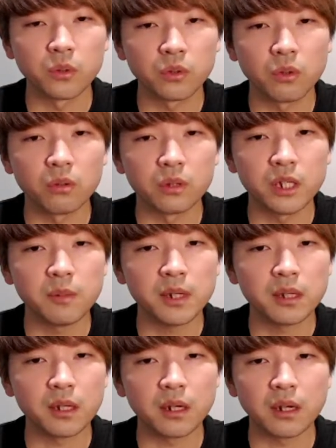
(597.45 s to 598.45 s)
app team
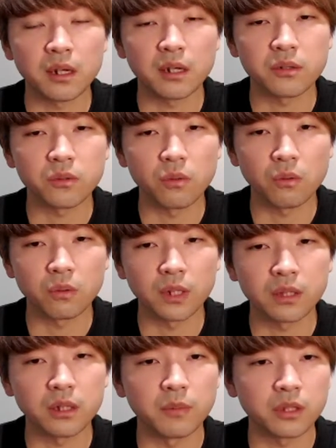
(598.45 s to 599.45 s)
was originally
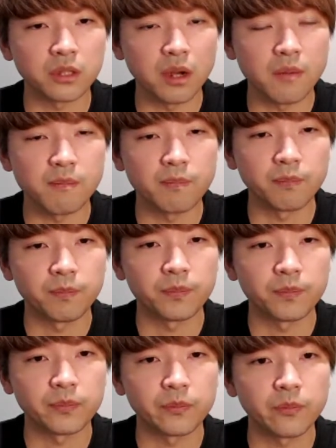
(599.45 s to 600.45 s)
developed by 2
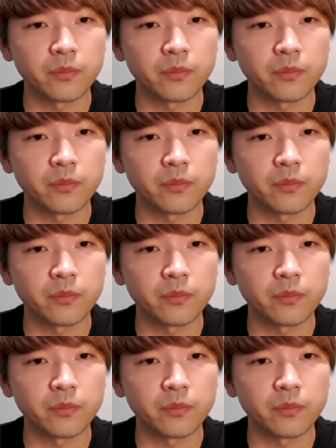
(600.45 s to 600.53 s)
people.